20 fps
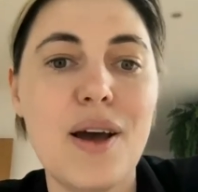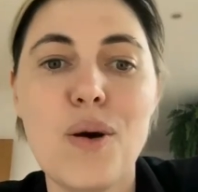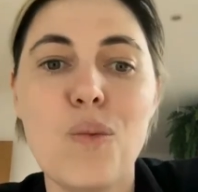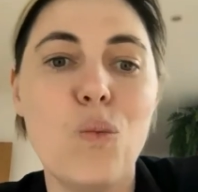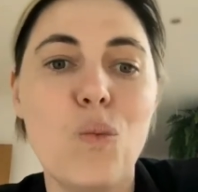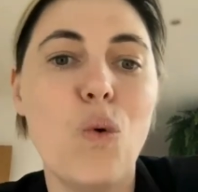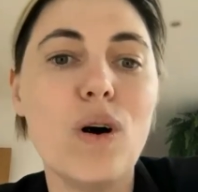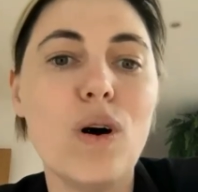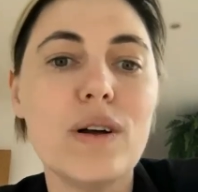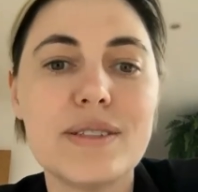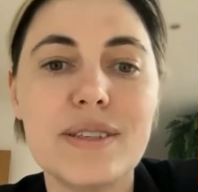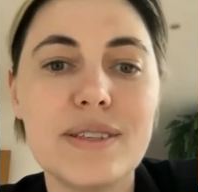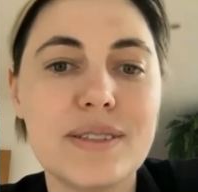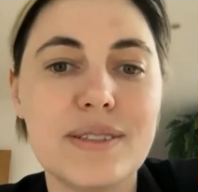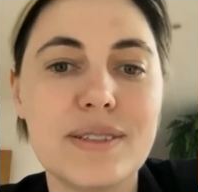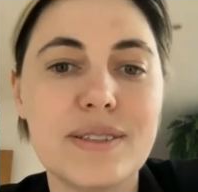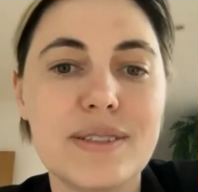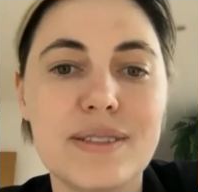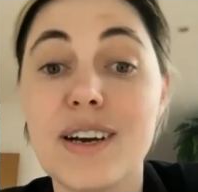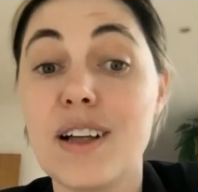what
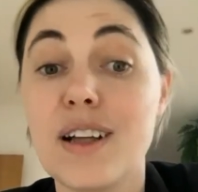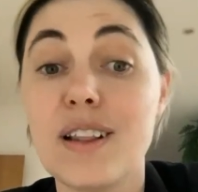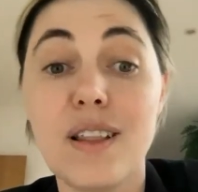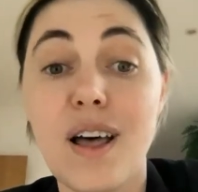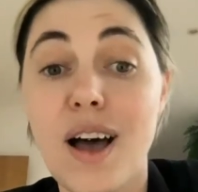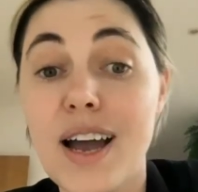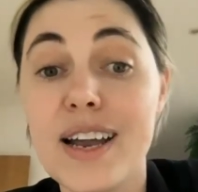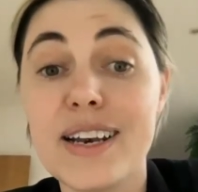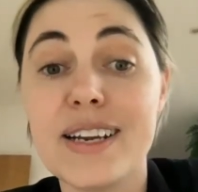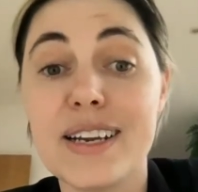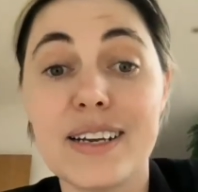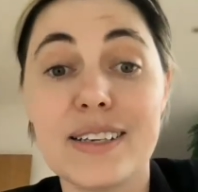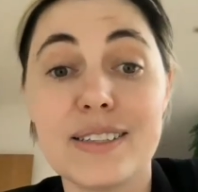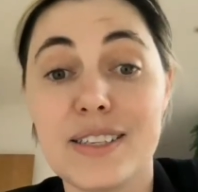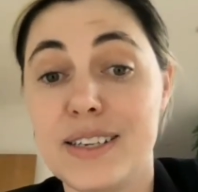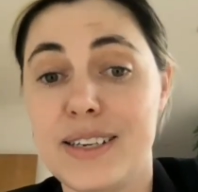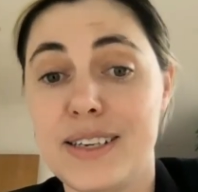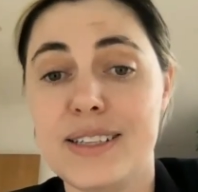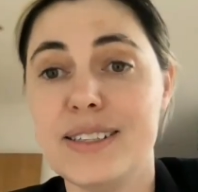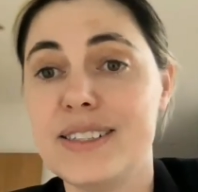does declining
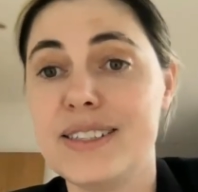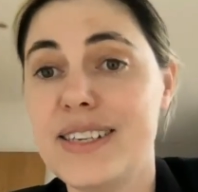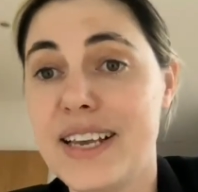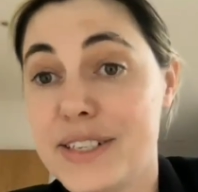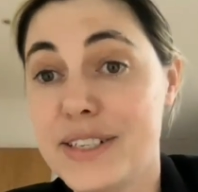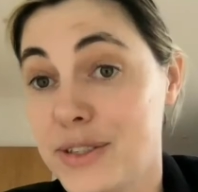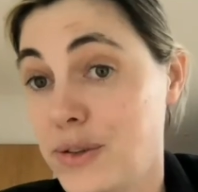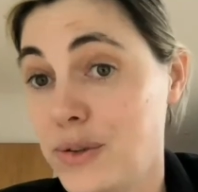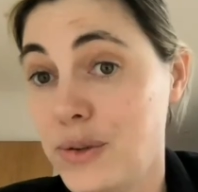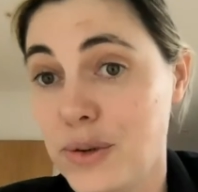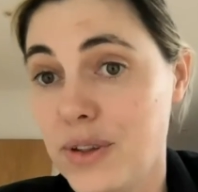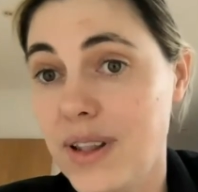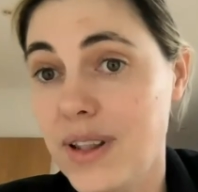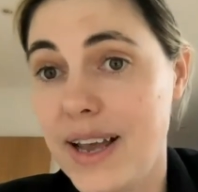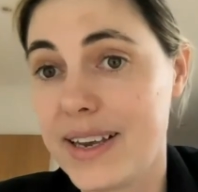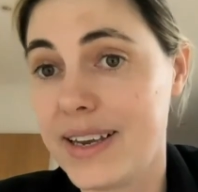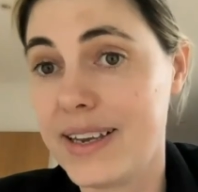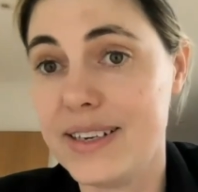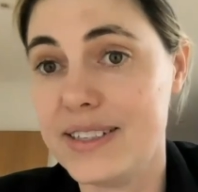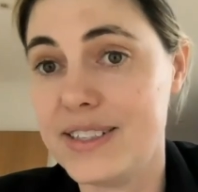to consent look
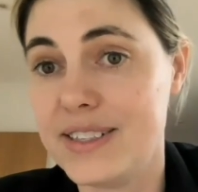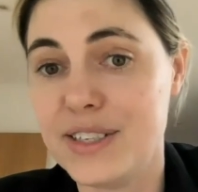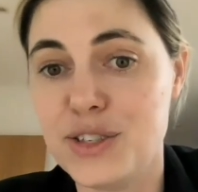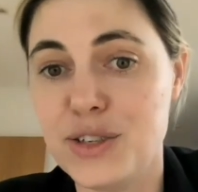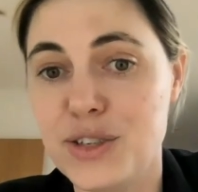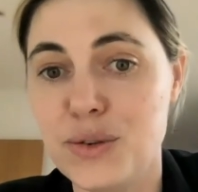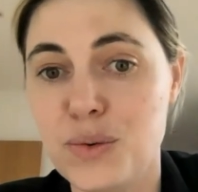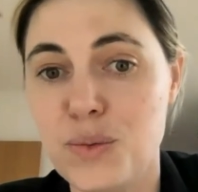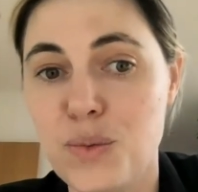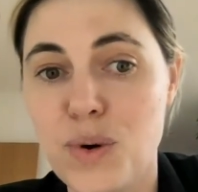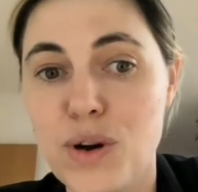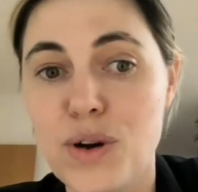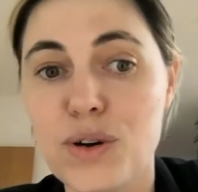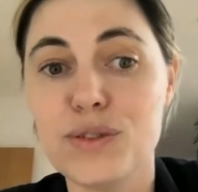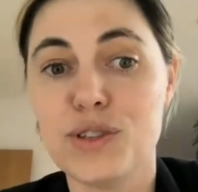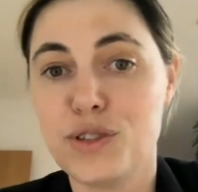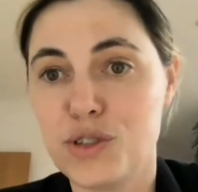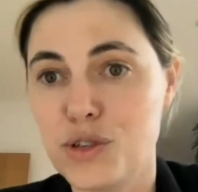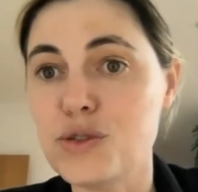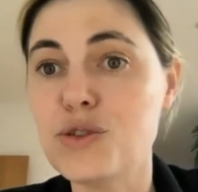like in the digital world?
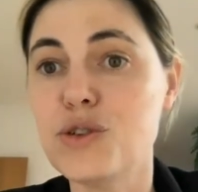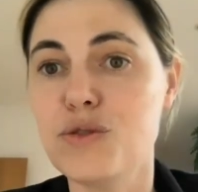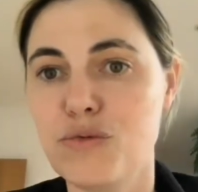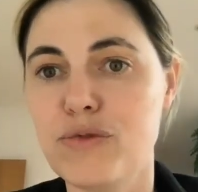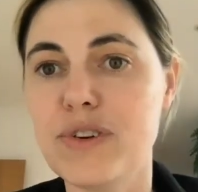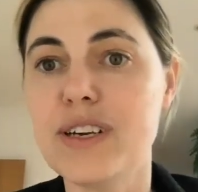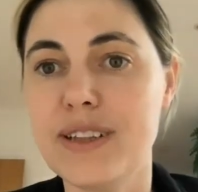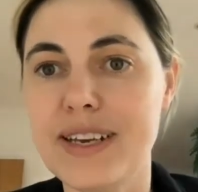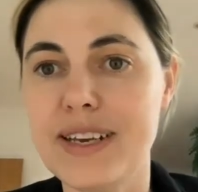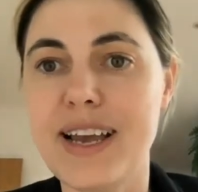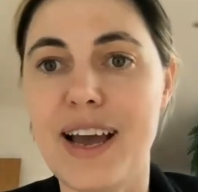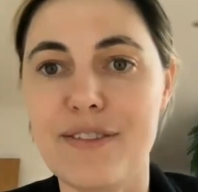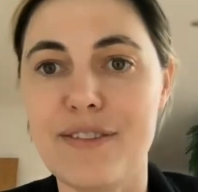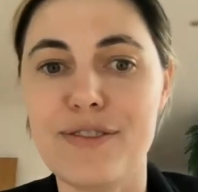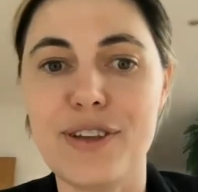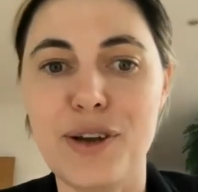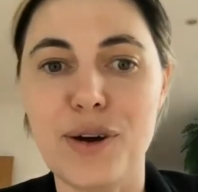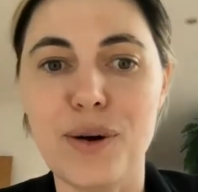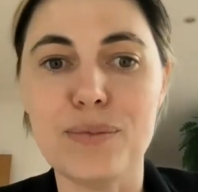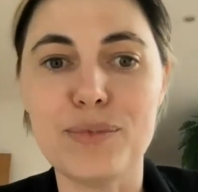Do you really have
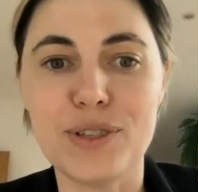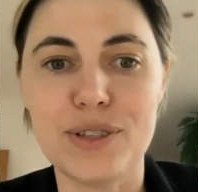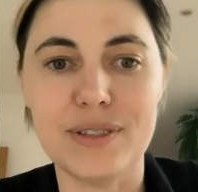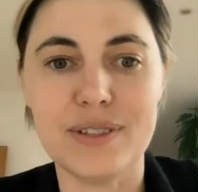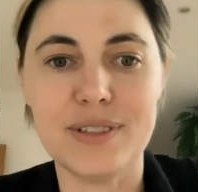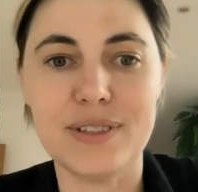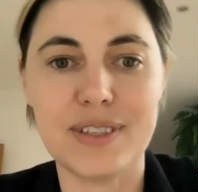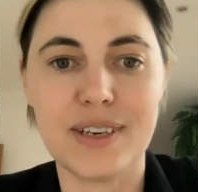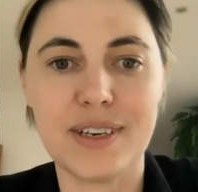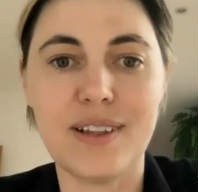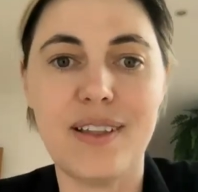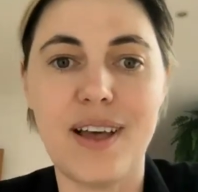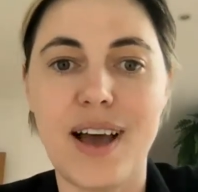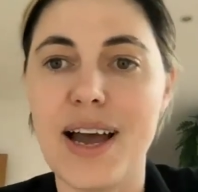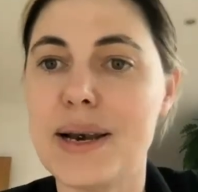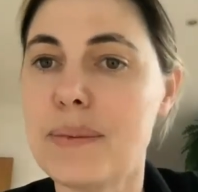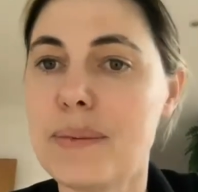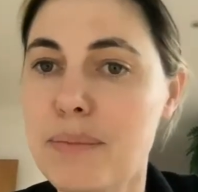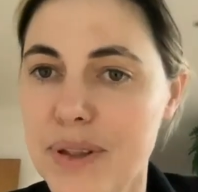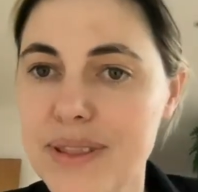the option to
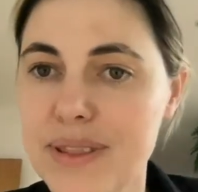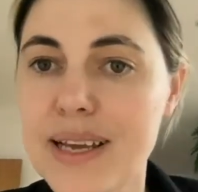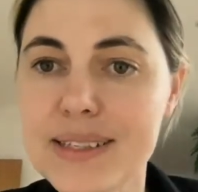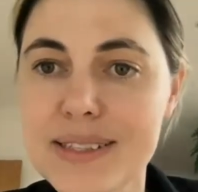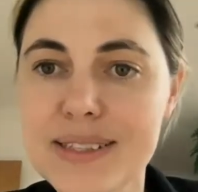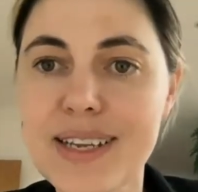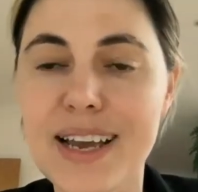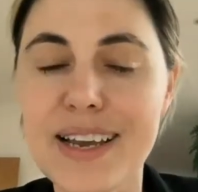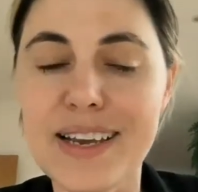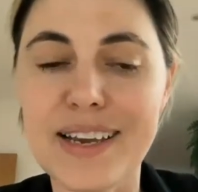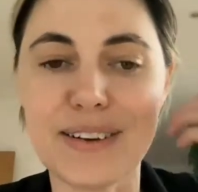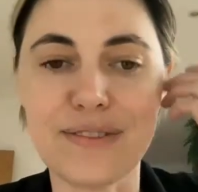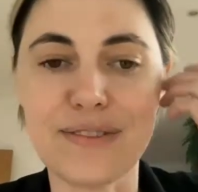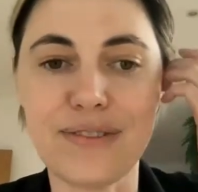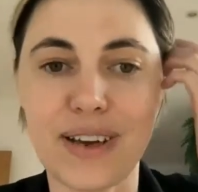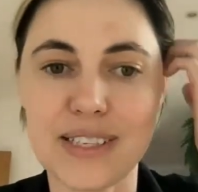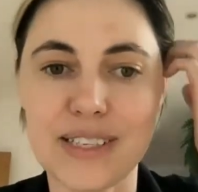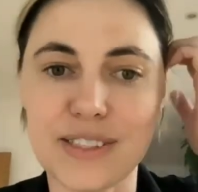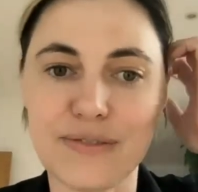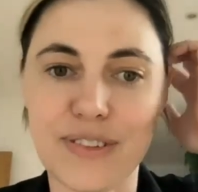decline? But let's take it at
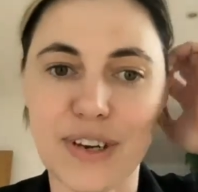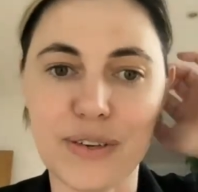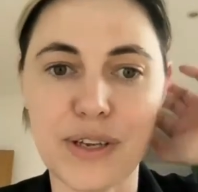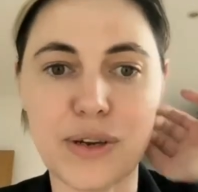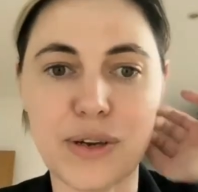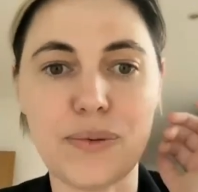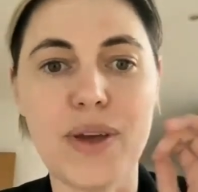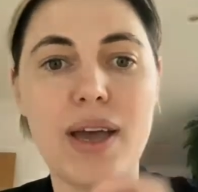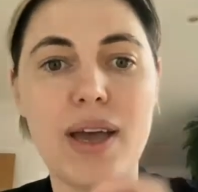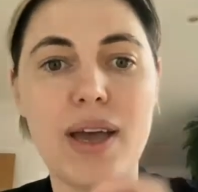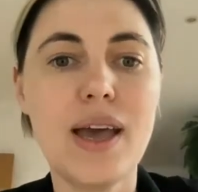face value.